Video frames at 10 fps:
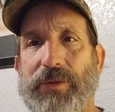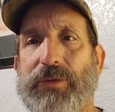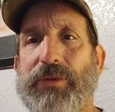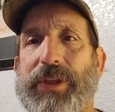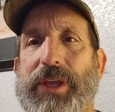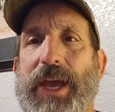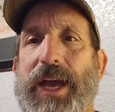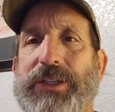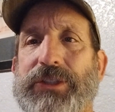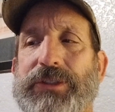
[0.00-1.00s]
through the
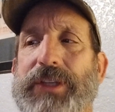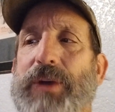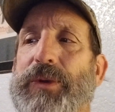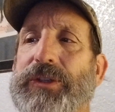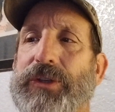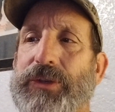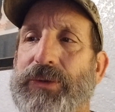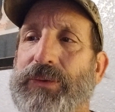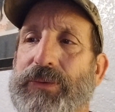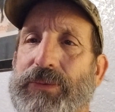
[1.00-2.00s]
actions that we
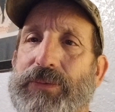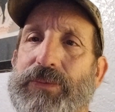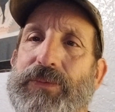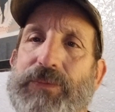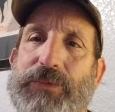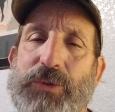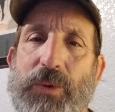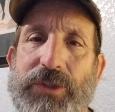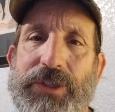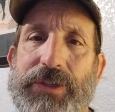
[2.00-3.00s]
do
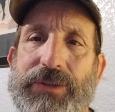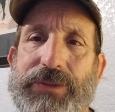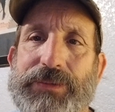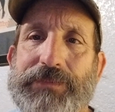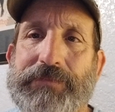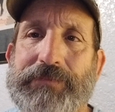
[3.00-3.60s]
towards others.